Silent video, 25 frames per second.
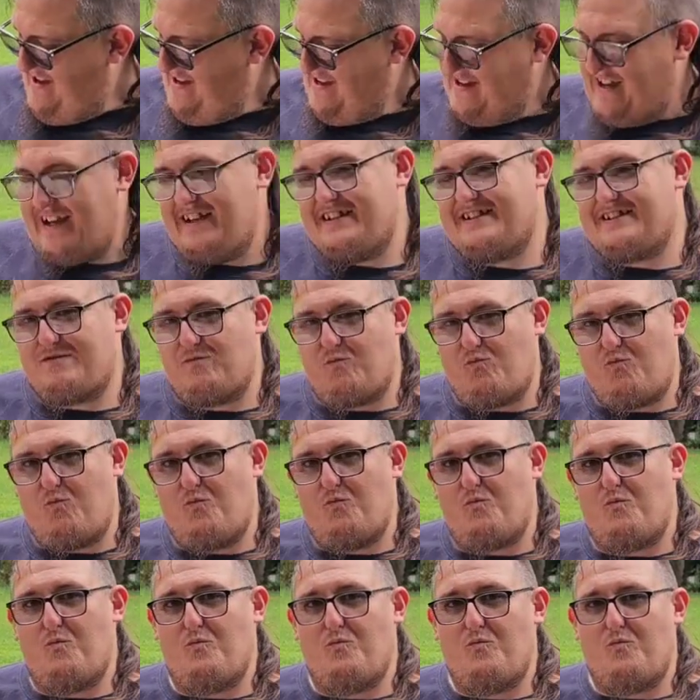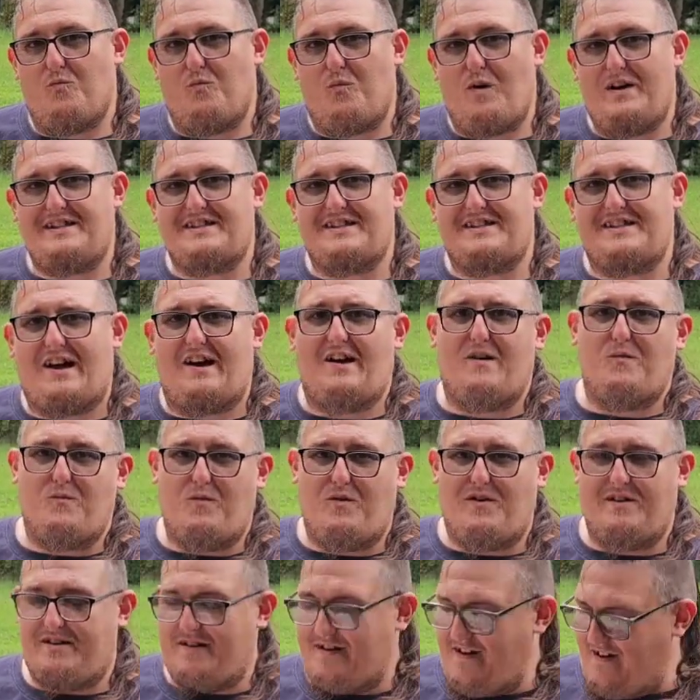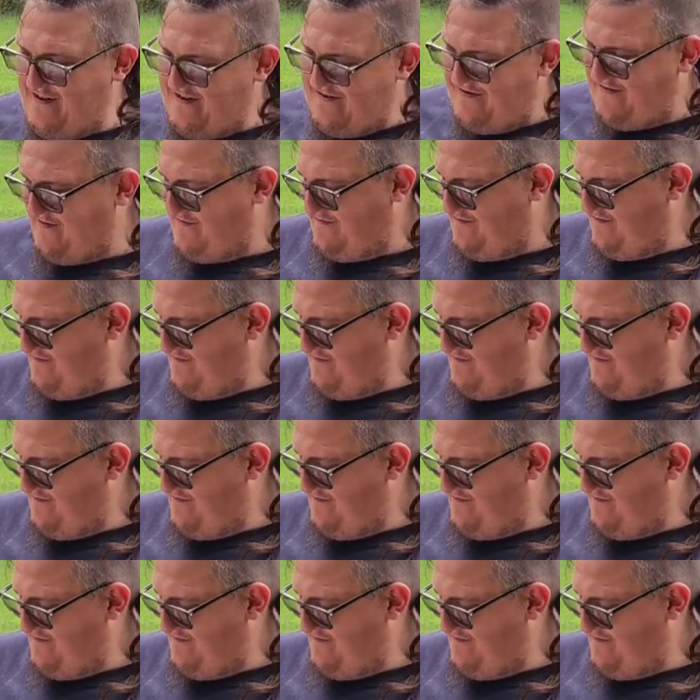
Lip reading: because waste not, want not, or